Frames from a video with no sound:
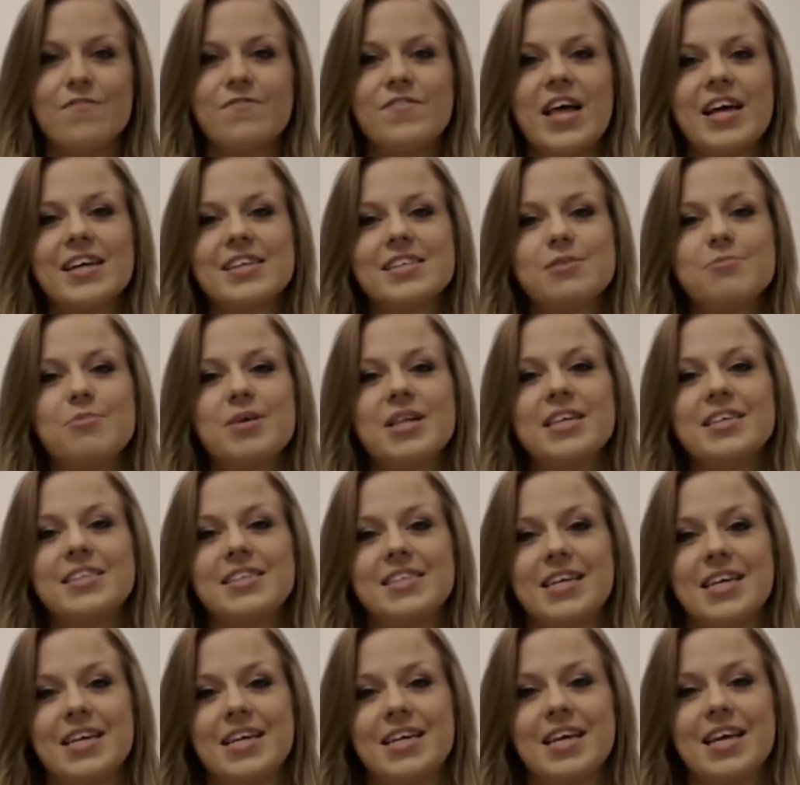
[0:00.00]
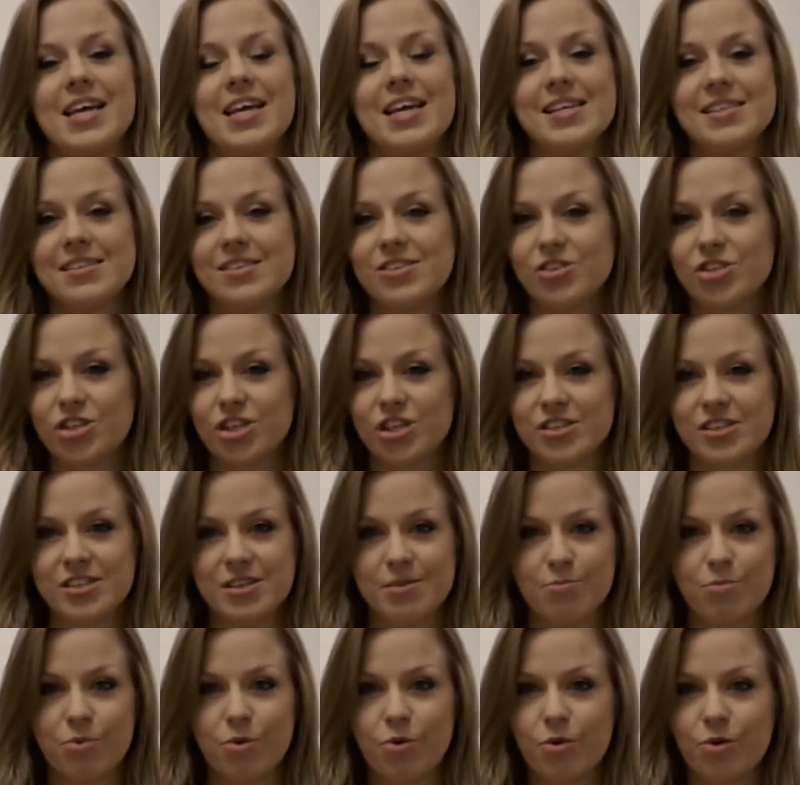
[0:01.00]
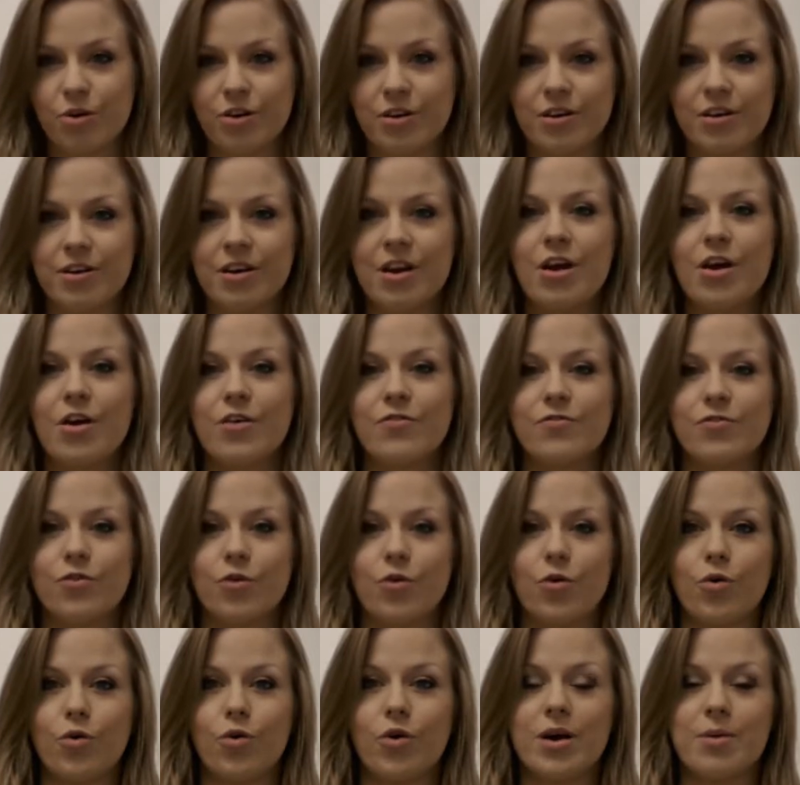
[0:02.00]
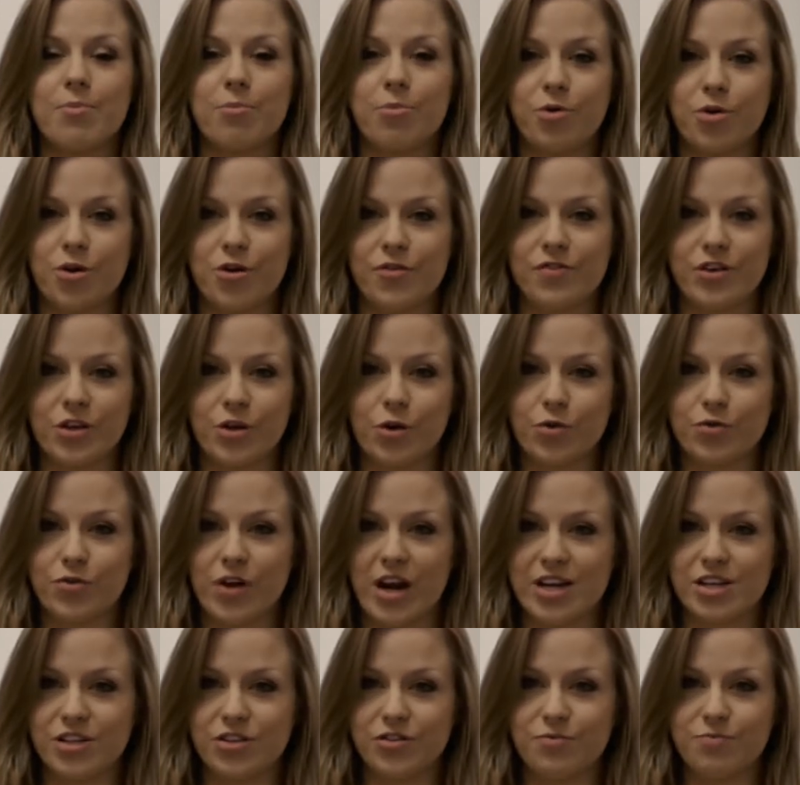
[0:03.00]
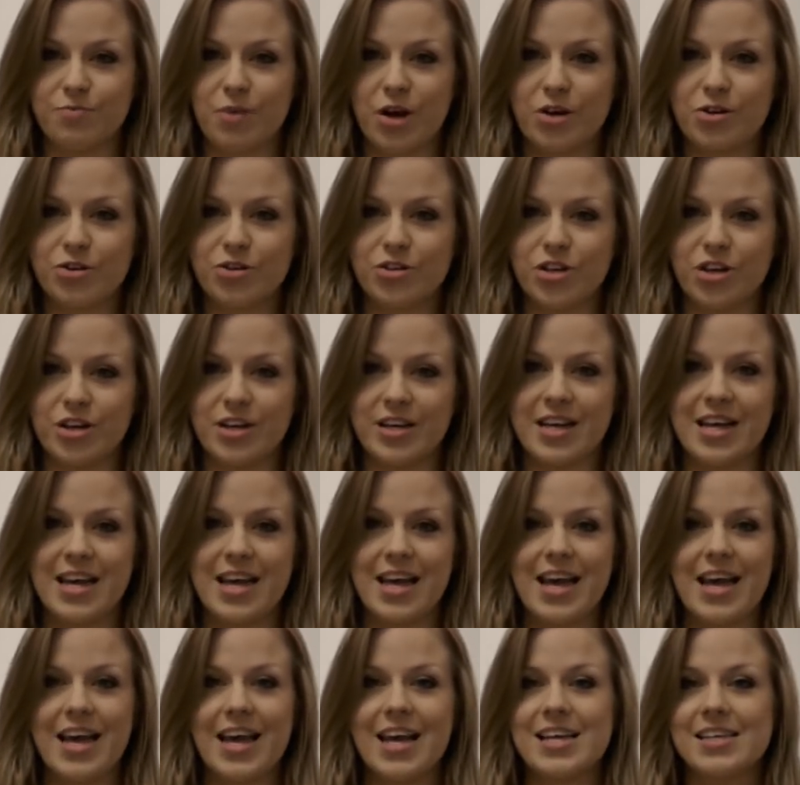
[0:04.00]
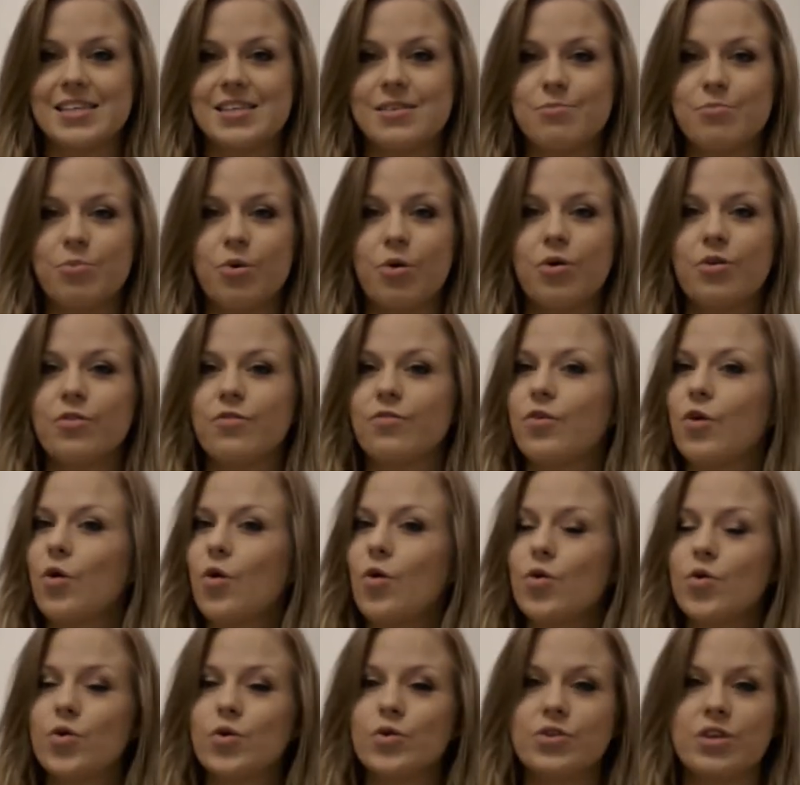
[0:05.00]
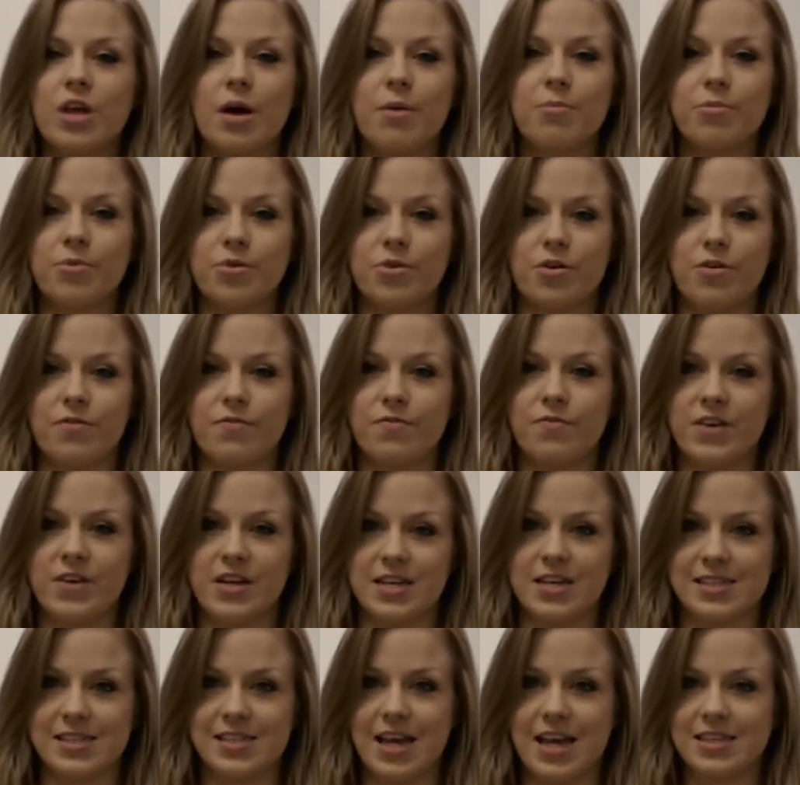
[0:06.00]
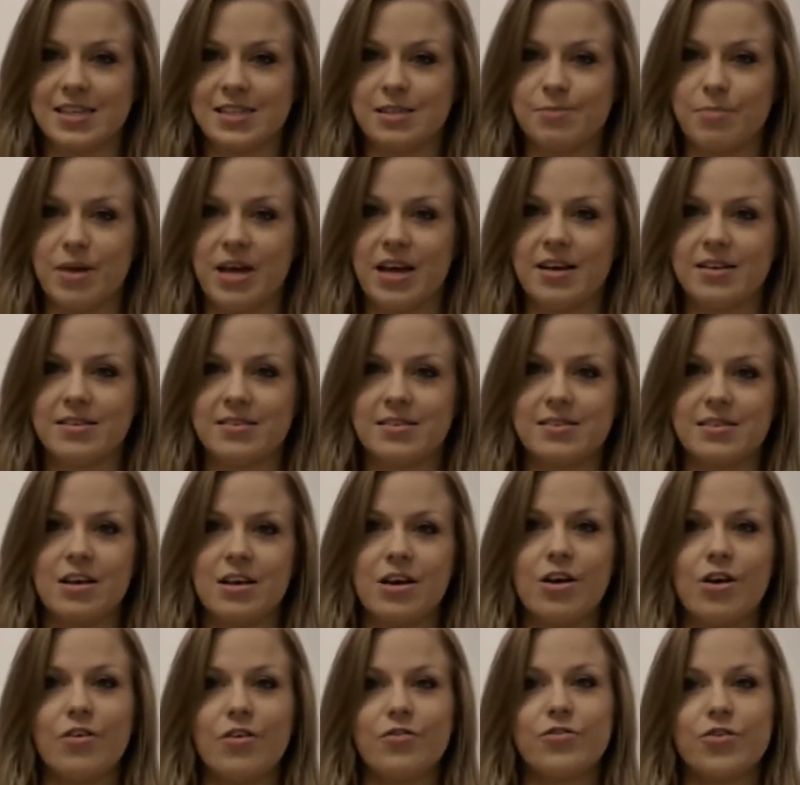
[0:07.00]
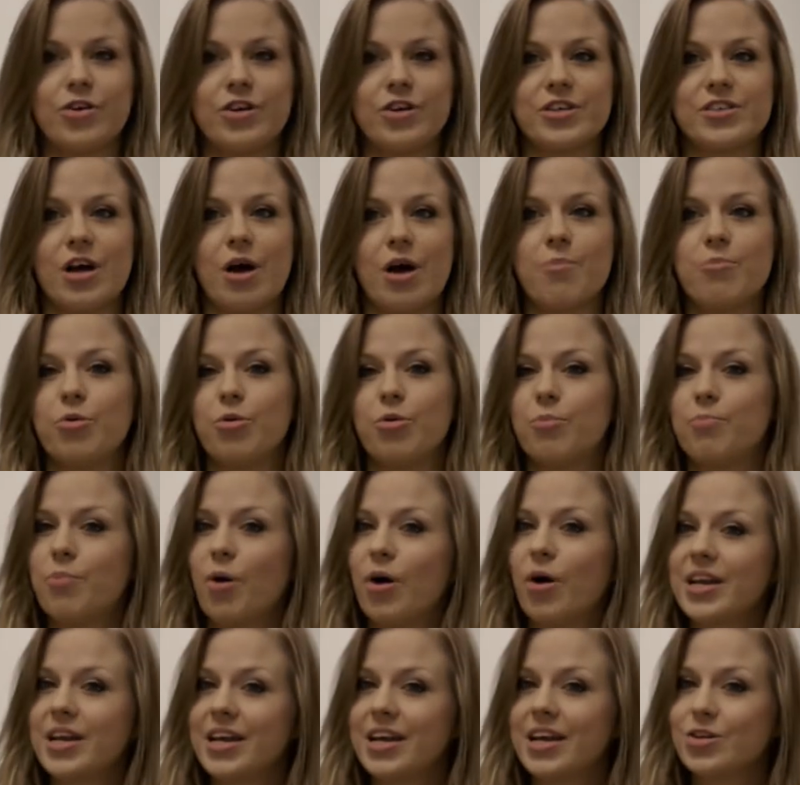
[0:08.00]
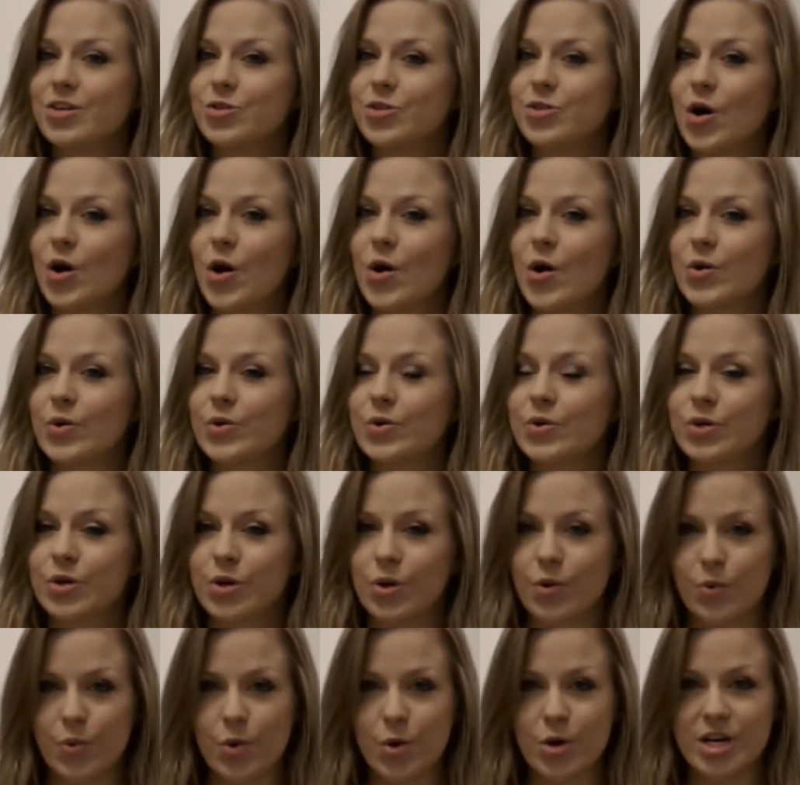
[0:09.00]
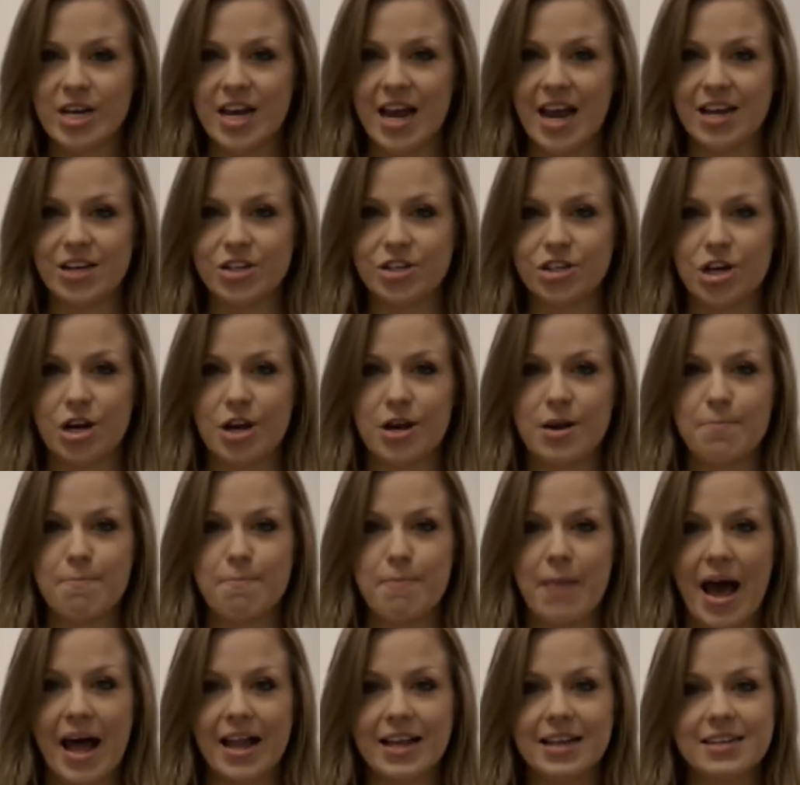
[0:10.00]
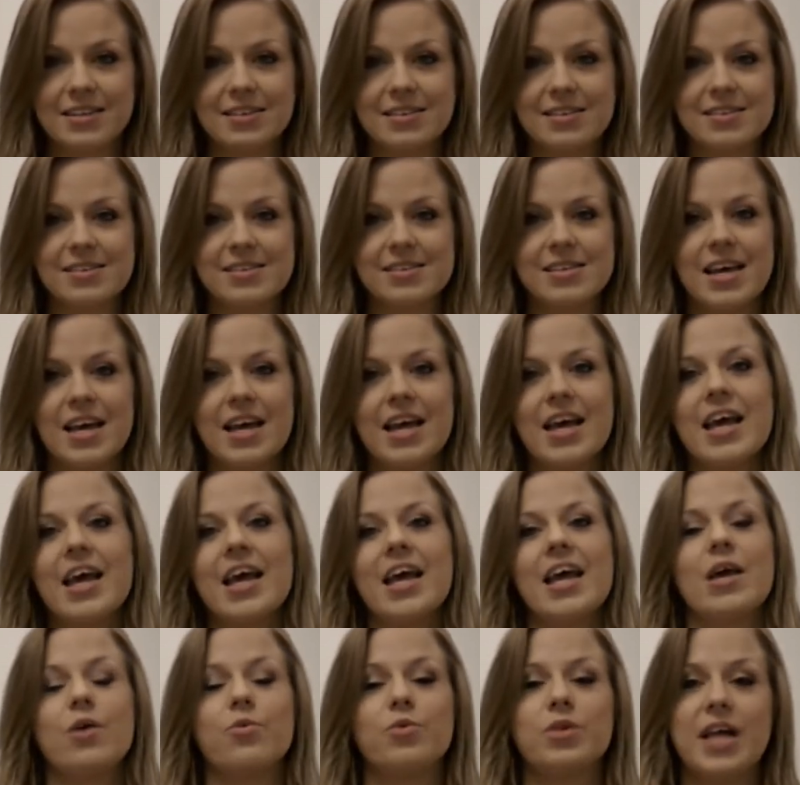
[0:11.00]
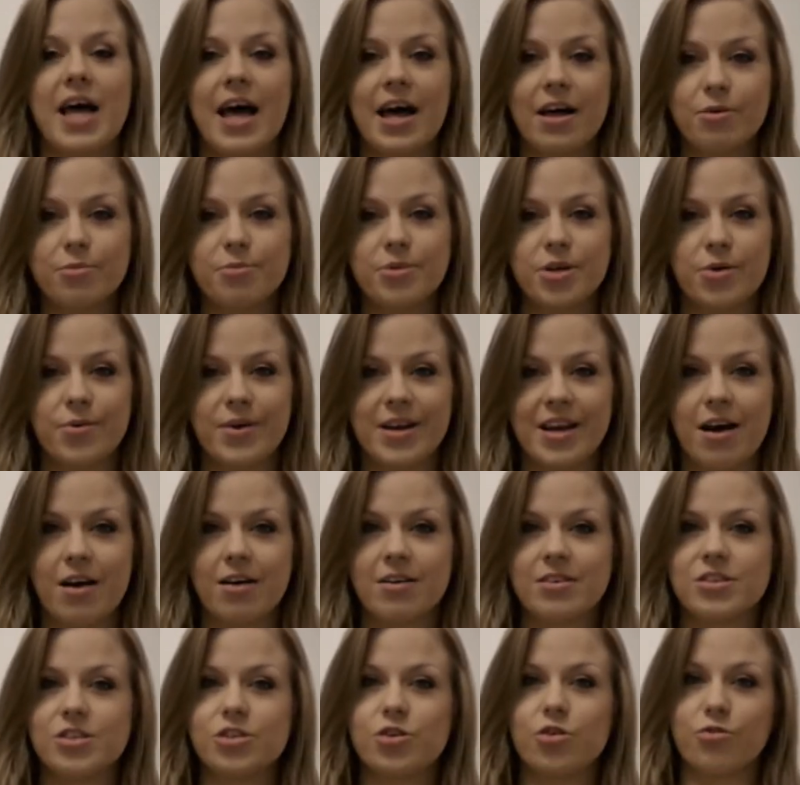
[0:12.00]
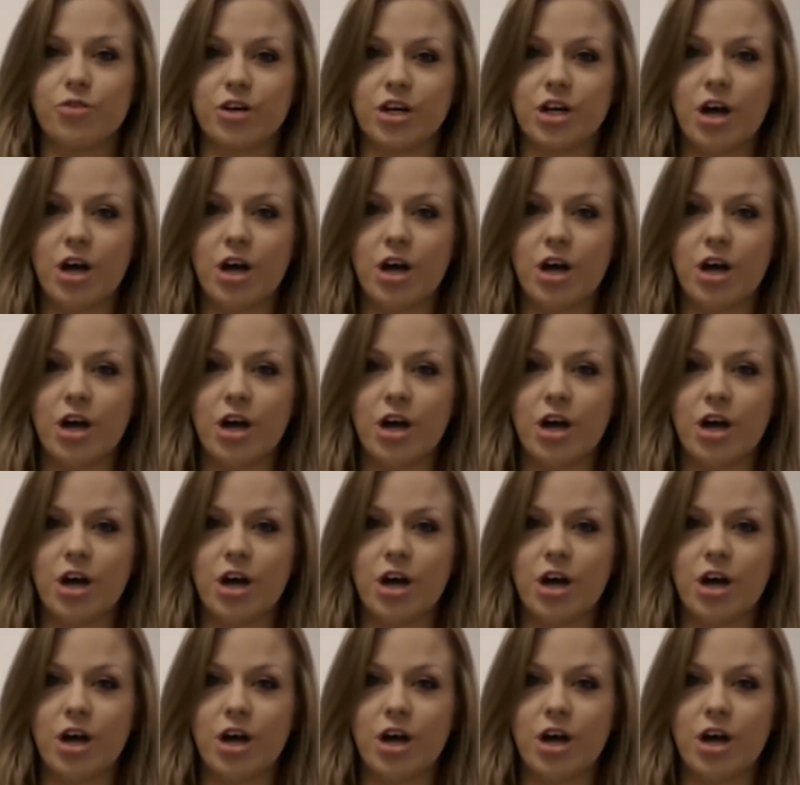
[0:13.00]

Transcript: Flexibility isn't just important for improving your range of motion, it's important for all number of fitness aspects. For example, body control, coordination, balance. It will help you enhance your